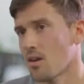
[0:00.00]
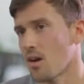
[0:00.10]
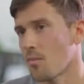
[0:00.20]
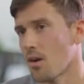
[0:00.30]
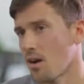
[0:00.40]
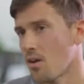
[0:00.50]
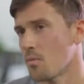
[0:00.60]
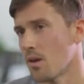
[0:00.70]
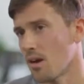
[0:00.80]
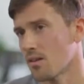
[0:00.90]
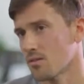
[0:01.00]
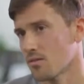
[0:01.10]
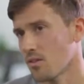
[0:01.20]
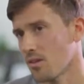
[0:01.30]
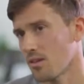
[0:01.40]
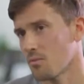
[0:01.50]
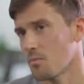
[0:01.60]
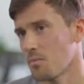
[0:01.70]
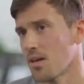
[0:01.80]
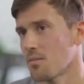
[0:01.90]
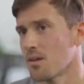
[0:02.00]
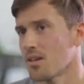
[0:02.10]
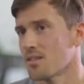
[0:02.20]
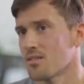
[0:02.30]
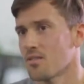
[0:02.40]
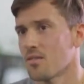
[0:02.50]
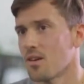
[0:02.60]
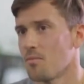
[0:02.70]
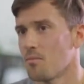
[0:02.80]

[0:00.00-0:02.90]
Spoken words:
time at home now, because I've got a little baby, sort of